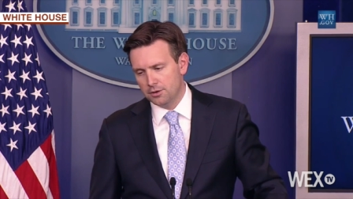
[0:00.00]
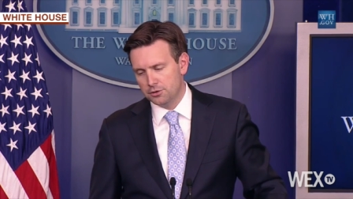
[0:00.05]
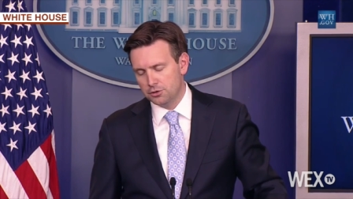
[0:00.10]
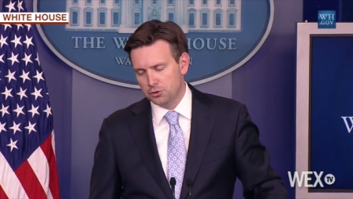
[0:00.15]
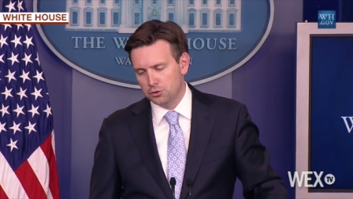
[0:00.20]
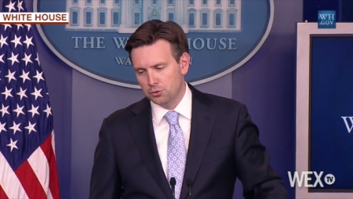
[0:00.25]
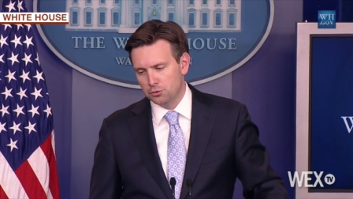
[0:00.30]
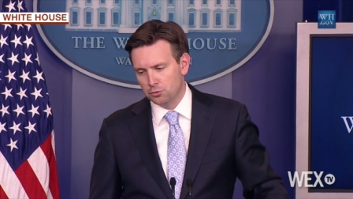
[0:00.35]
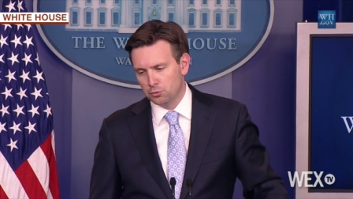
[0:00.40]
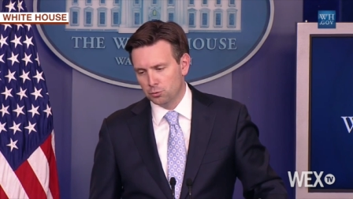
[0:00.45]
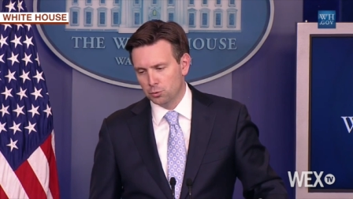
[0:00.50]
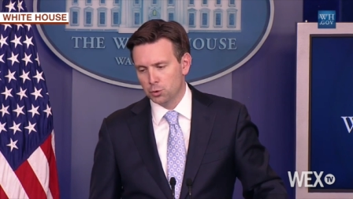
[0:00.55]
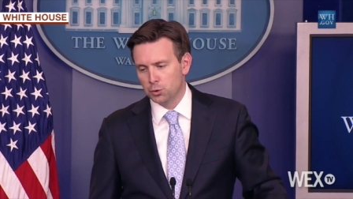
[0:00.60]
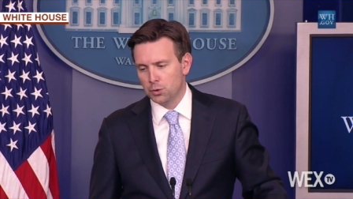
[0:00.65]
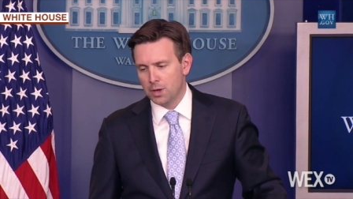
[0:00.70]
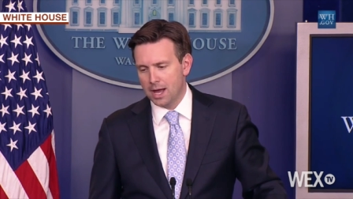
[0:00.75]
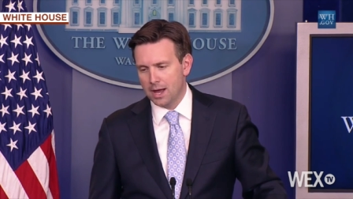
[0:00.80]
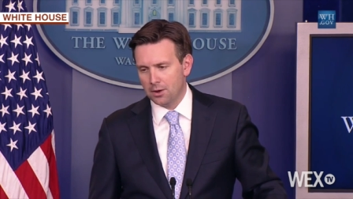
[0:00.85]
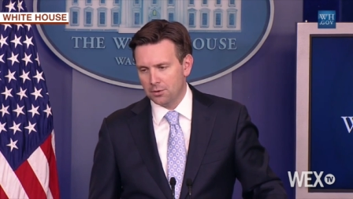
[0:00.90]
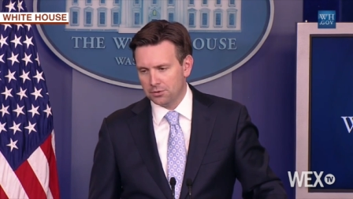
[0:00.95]
to
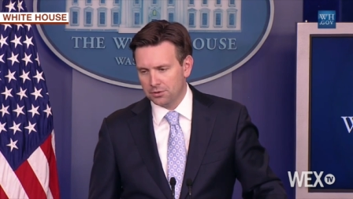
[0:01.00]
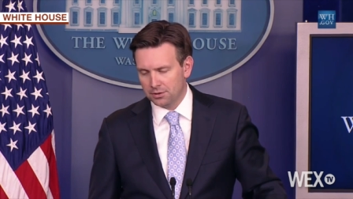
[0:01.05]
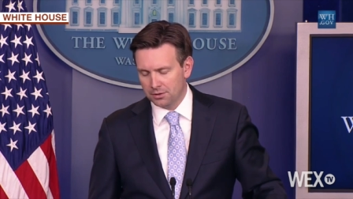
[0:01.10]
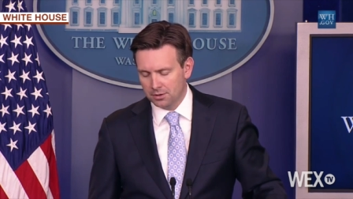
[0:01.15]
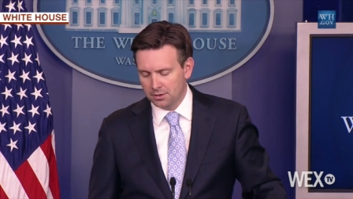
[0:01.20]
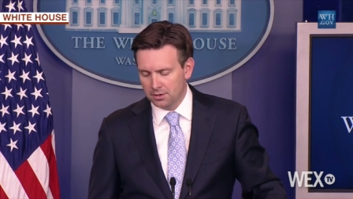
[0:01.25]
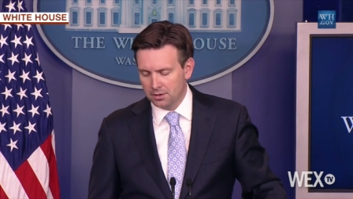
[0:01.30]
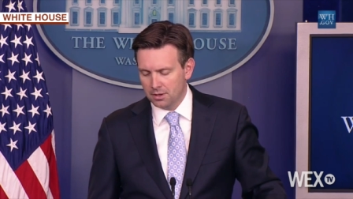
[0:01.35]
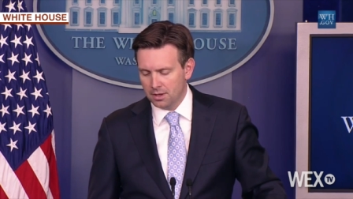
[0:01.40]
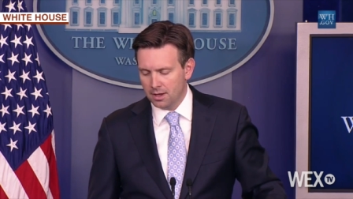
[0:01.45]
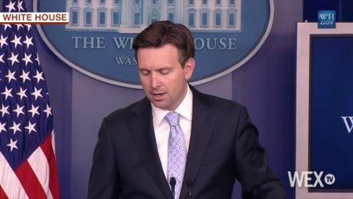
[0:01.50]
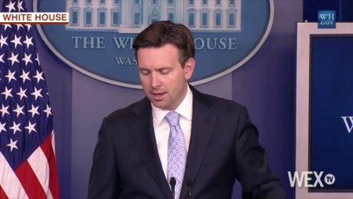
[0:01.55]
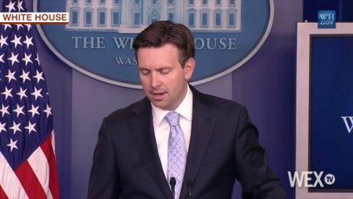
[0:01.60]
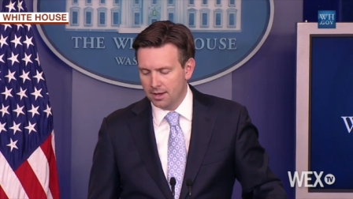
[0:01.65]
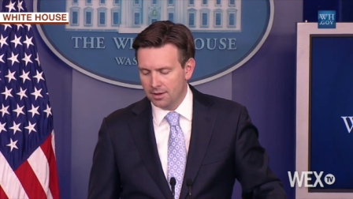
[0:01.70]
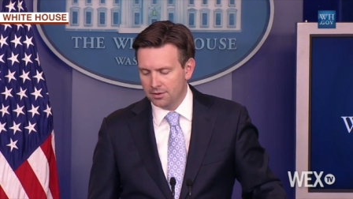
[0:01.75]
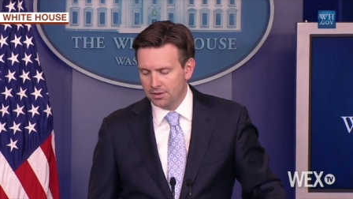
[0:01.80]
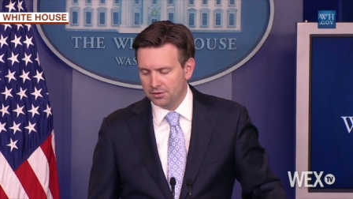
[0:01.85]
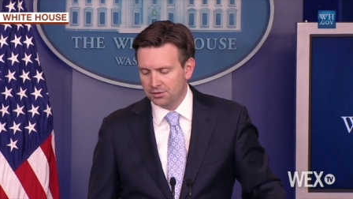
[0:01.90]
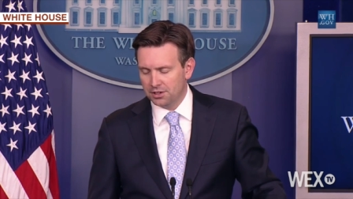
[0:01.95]
root out
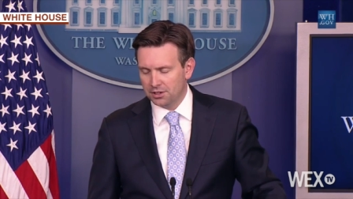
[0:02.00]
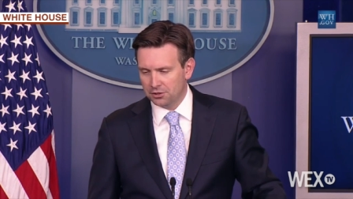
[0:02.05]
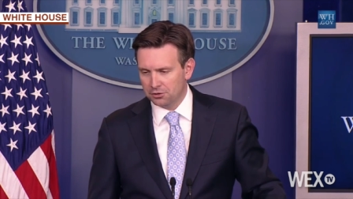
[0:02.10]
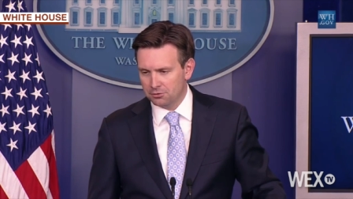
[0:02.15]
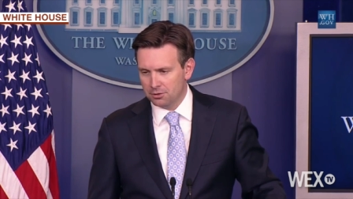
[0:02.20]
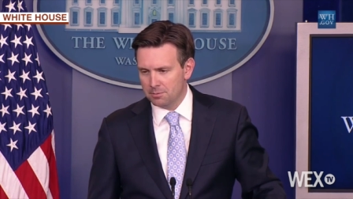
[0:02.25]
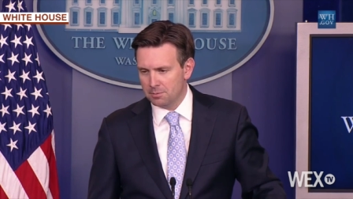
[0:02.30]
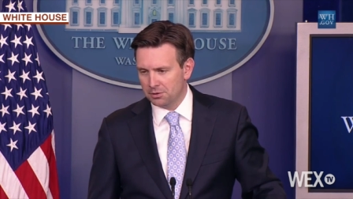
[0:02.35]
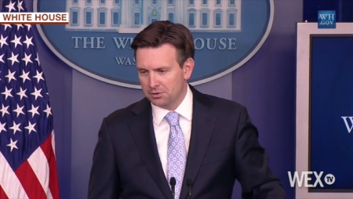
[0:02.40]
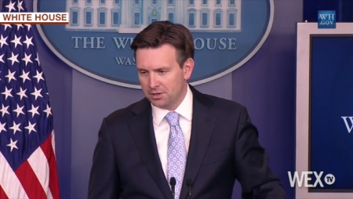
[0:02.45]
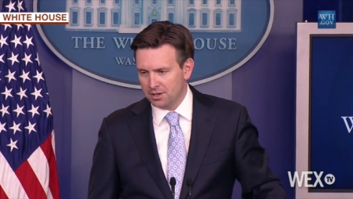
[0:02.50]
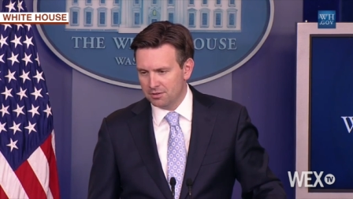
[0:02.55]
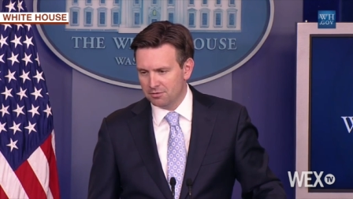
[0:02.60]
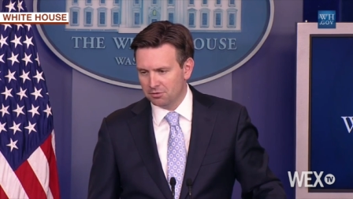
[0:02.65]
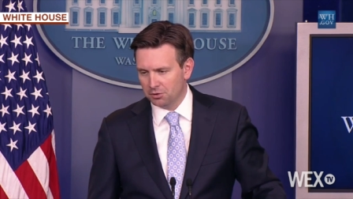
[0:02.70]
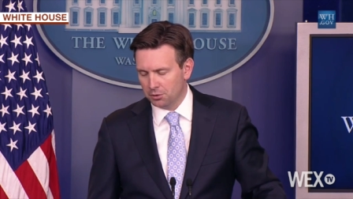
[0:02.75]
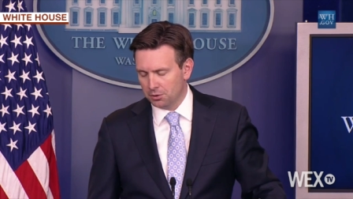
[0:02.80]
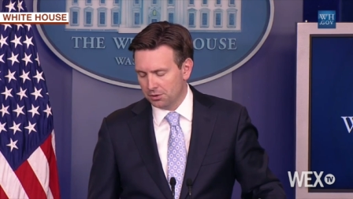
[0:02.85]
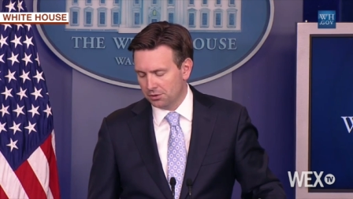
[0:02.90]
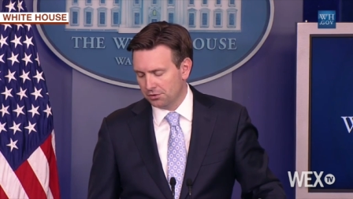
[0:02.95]
this extremist
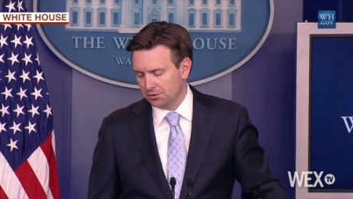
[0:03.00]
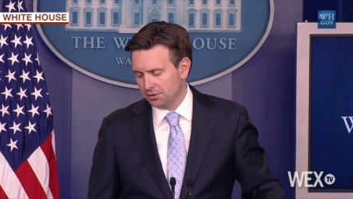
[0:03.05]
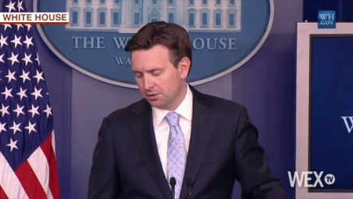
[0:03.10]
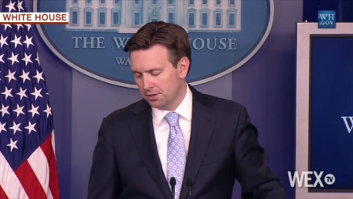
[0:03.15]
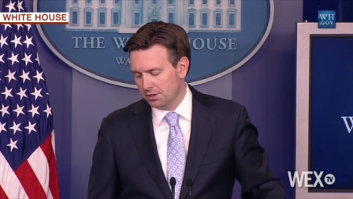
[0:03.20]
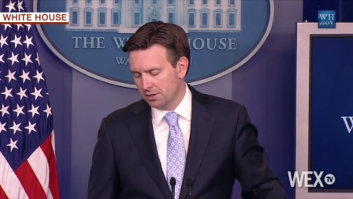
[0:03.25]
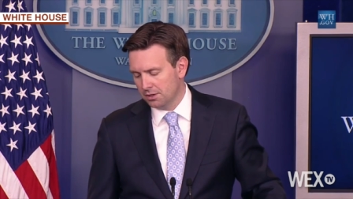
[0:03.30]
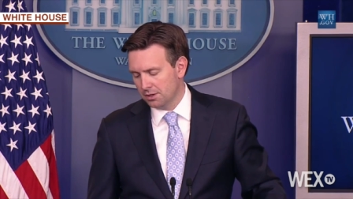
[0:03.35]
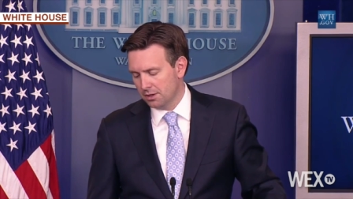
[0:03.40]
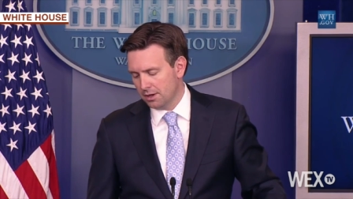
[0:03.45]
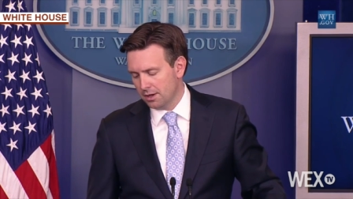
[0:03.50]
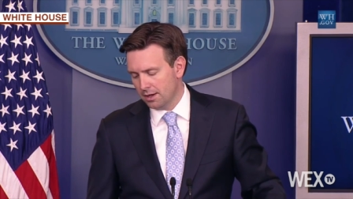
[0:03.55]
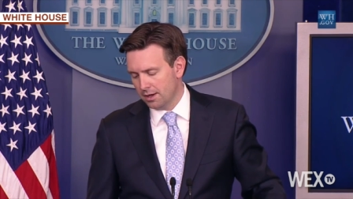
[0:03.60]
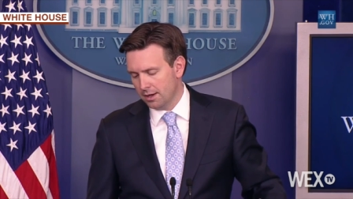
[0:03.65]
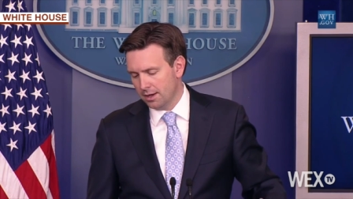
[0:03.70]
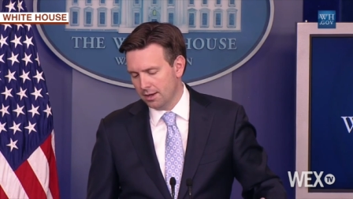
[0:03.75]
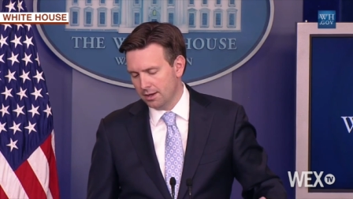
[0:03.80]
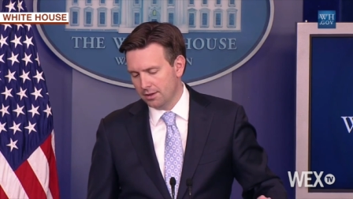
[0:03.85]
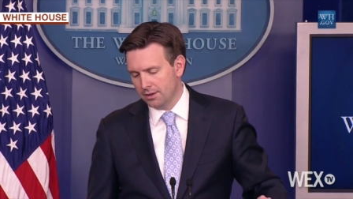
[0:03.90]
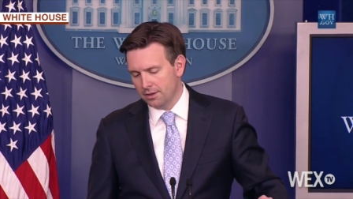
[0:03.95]
influence
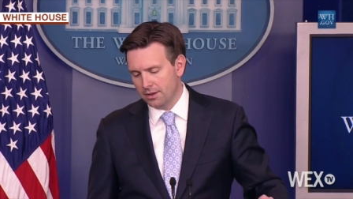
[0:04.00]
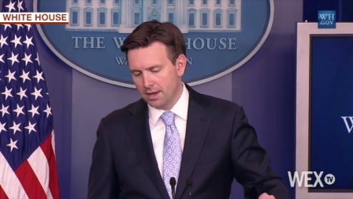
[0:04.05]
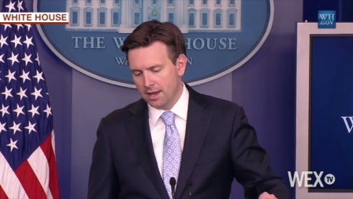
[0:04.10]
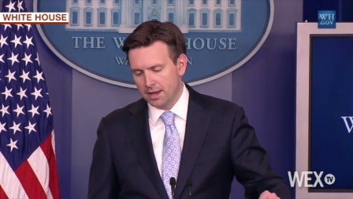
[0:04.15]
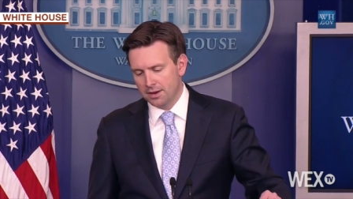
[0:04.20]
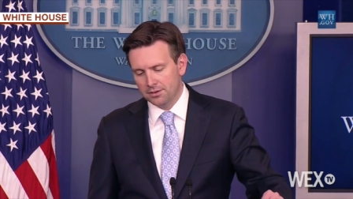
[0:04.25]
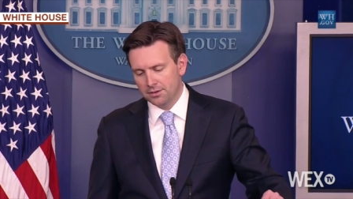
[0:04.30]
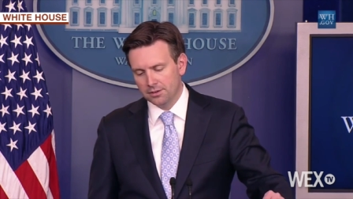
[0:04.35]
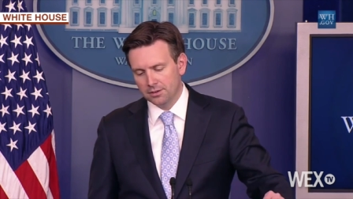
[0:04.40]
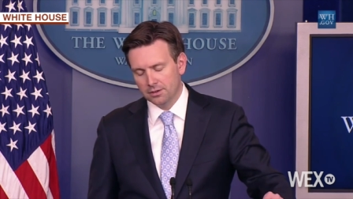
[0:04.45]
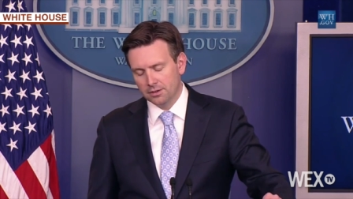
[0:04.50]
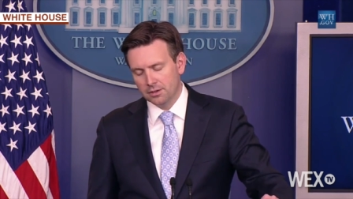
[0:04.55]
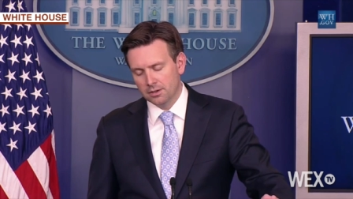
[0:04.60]
that.